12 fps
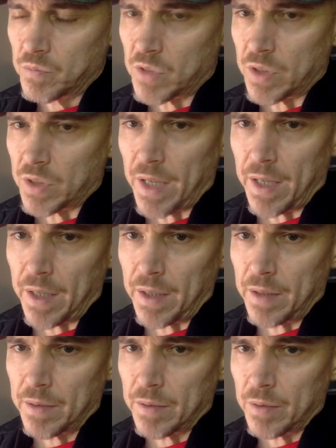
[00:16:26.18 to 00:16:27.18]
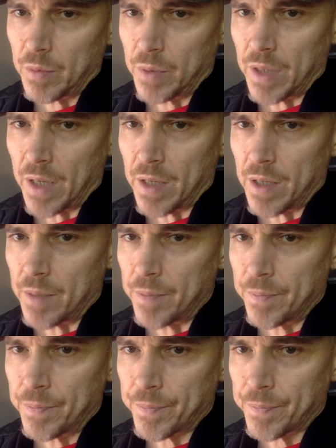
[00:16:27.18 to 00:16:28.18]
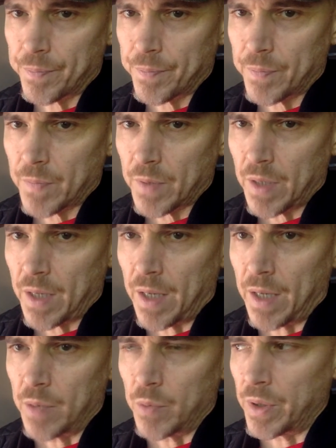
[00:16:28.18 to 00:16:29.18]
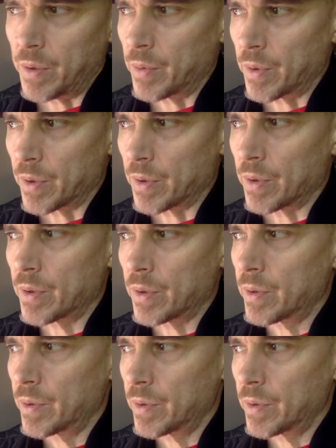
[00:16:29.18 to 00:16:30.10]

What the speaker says: Today we got up and we were